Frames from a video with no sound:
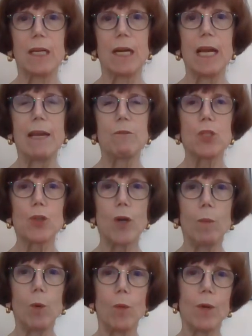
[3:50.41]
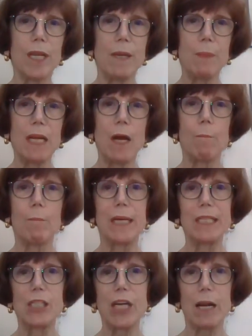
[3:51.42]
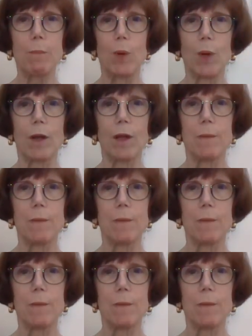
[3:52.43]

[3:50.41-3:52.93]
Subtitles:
I have trouble keeping up my checkbook.